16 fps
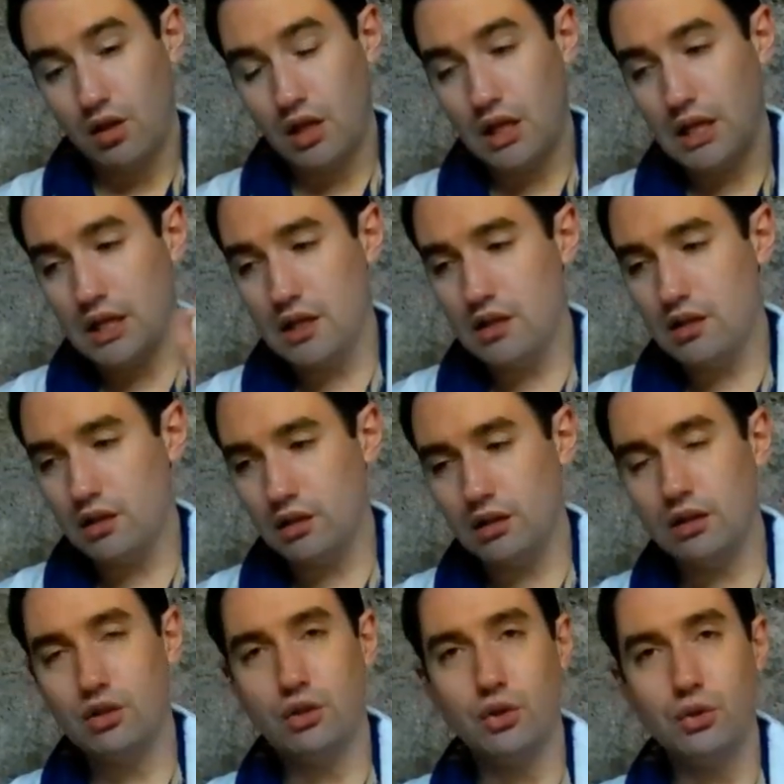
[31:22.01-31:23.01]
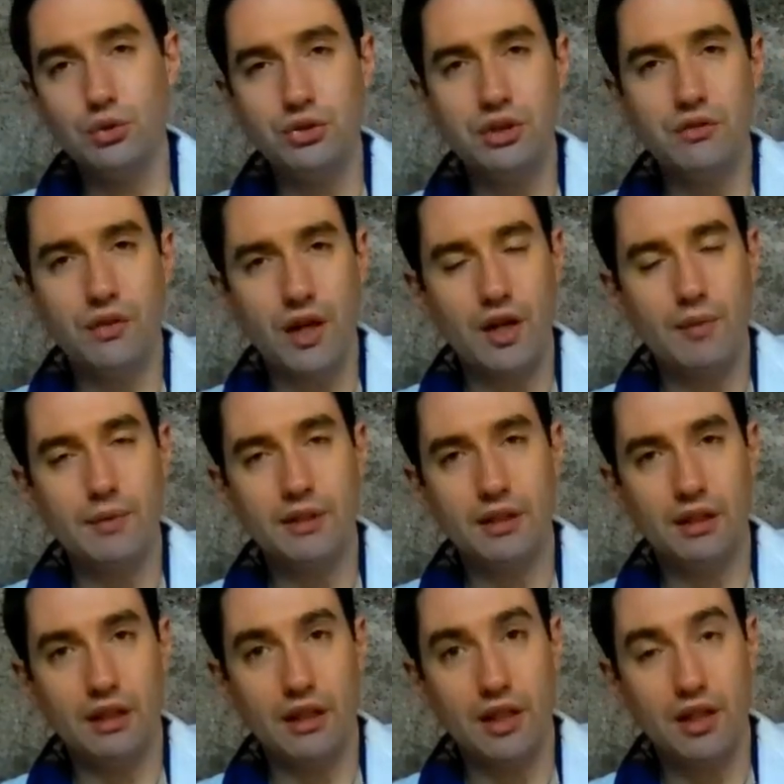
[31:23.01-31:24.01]
In an enclosed environment
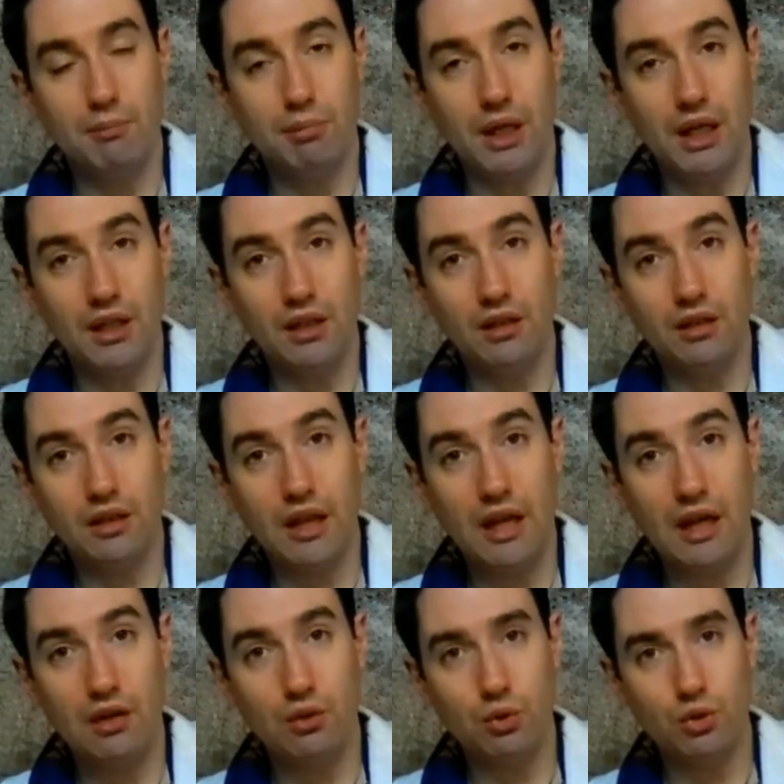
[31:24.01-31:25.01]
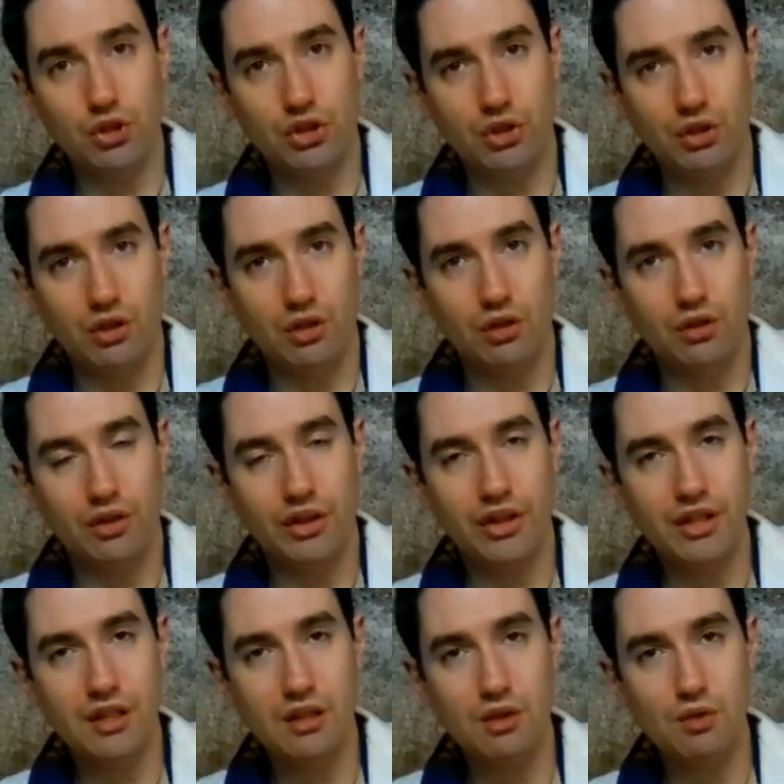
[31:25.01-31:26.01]
like a bottle, can, or jar, the
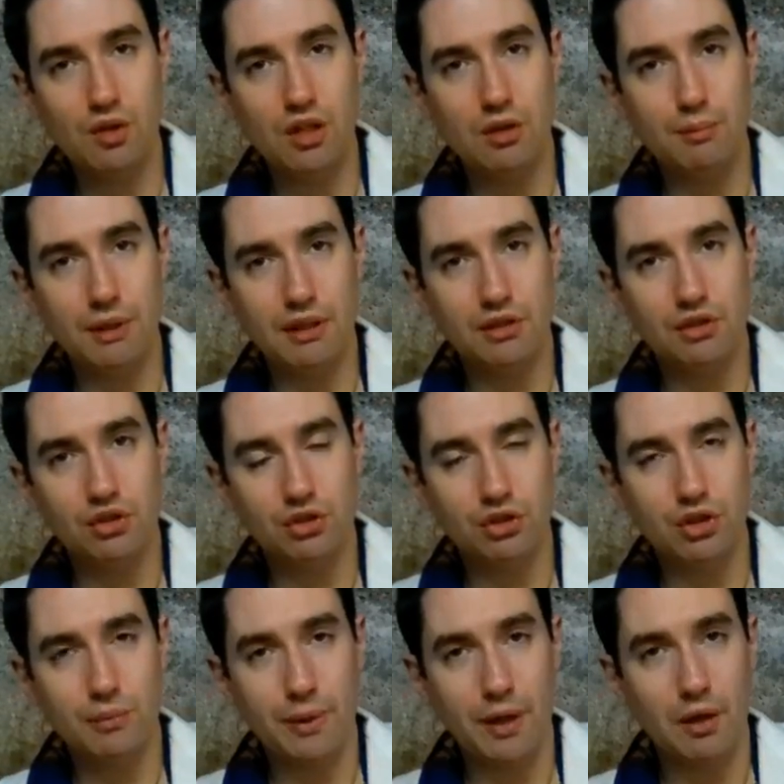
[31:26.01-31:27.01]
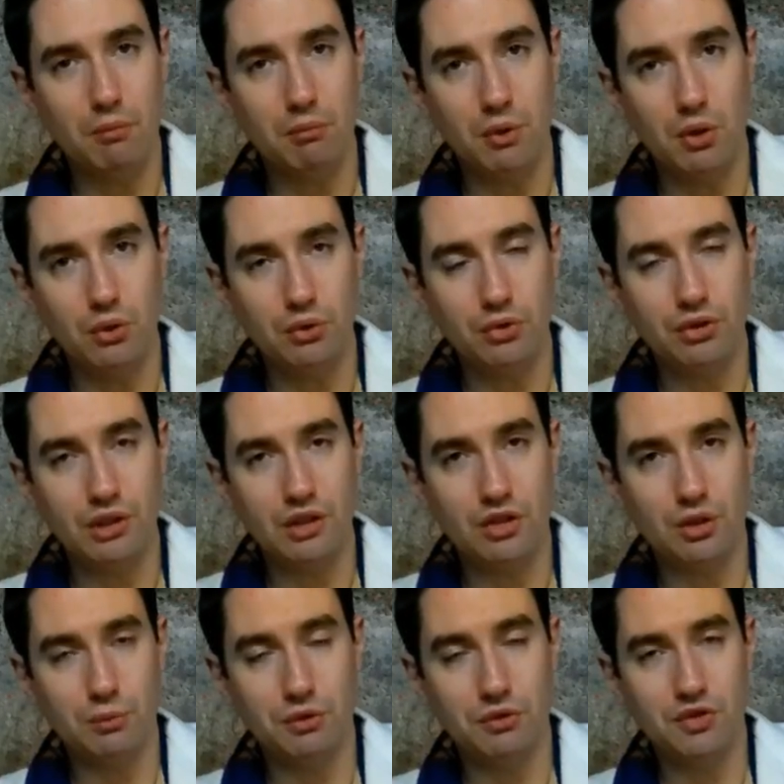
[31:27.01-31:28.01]
thing you need to be concerned about most in
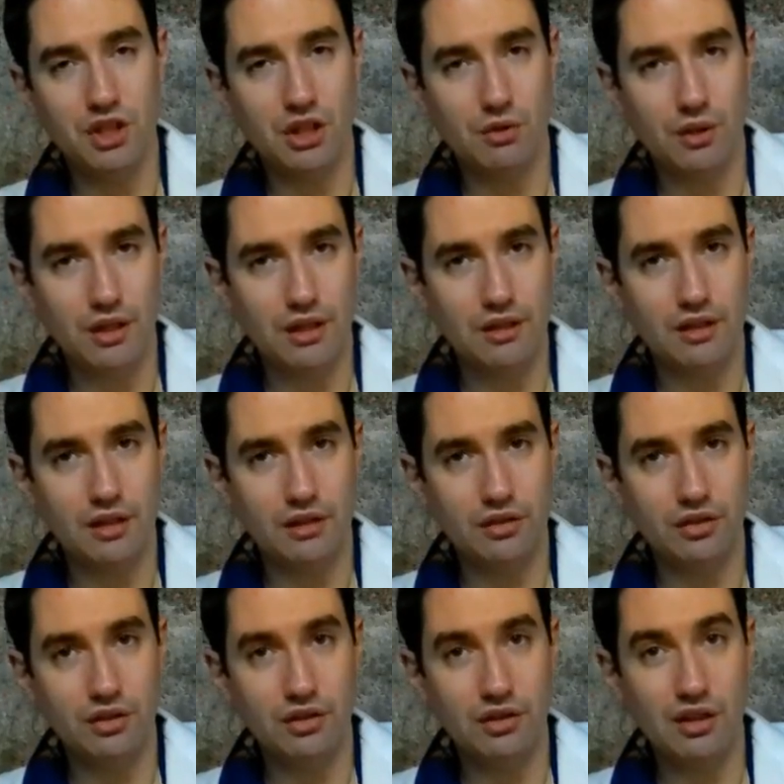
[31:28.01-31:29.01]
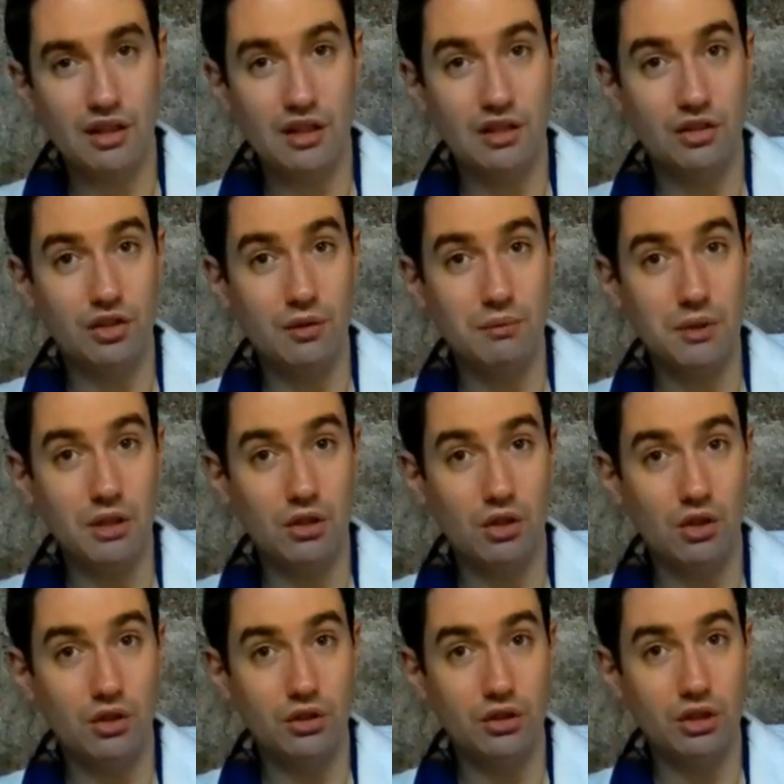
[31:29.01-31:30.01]
terms of generating toxicity is something
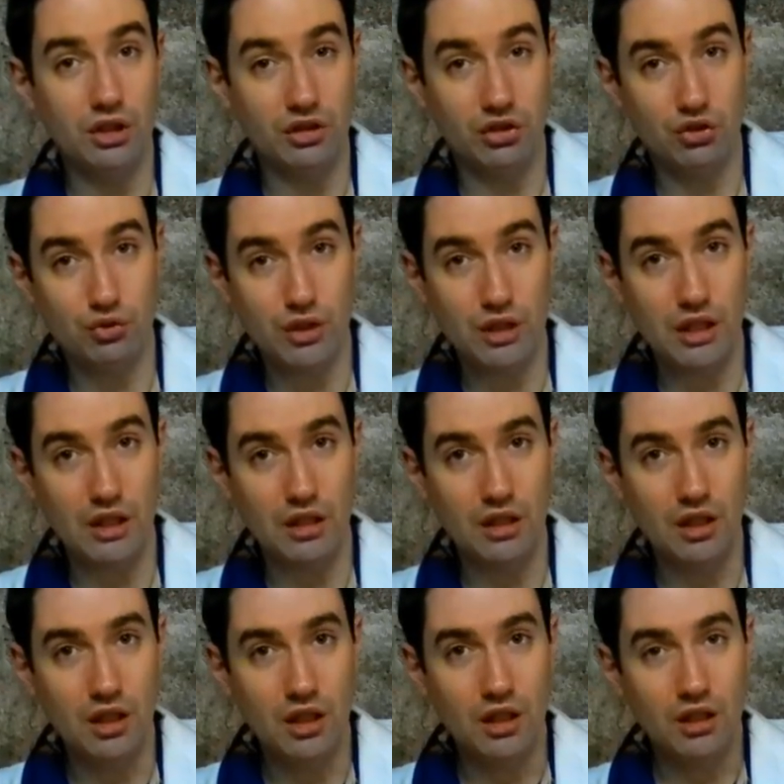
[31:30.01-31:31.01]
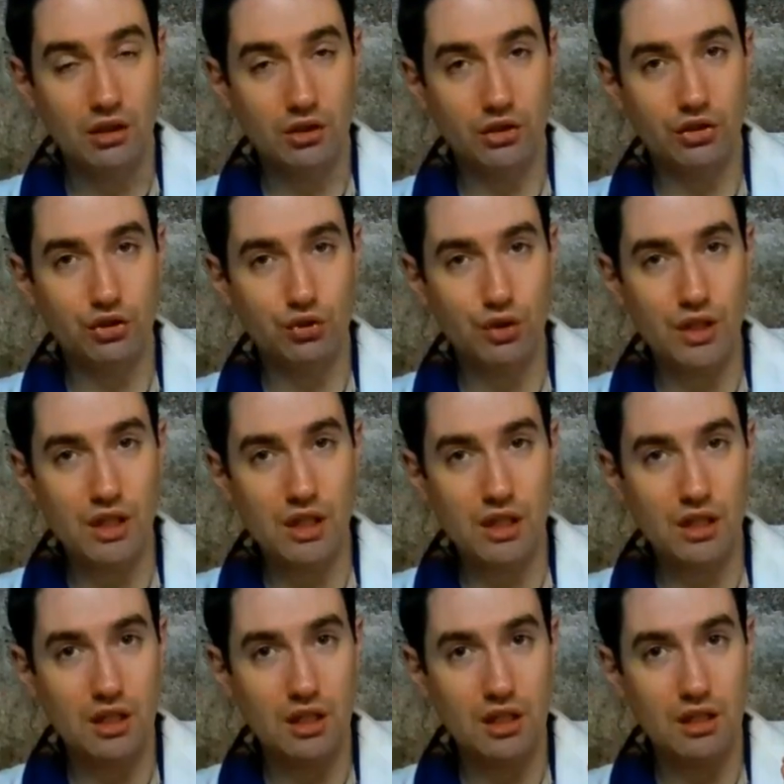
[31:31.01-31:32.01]
called Clostridia.
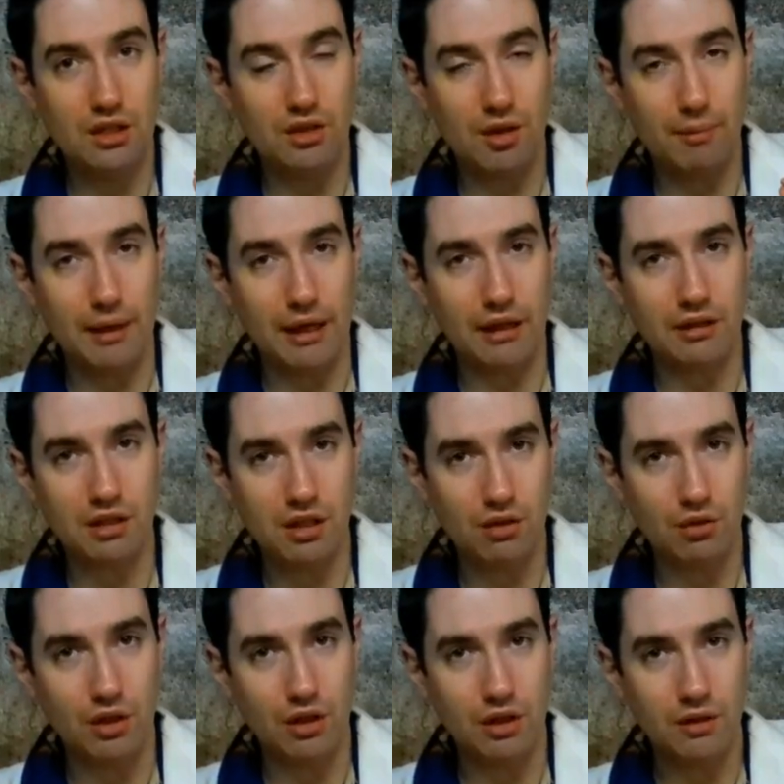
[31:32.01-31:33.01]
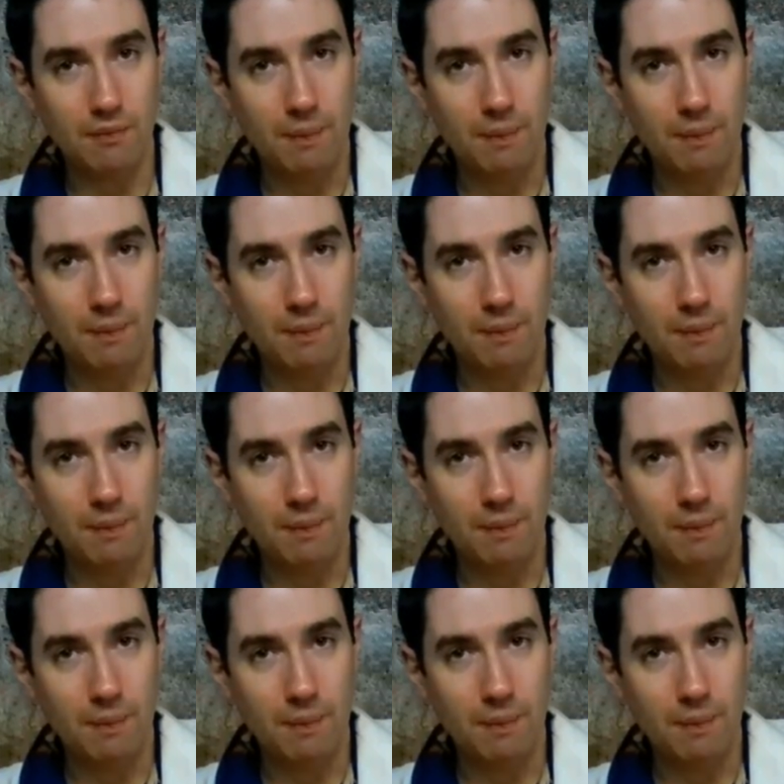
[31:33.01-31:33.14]
Clostridia is a bacteria,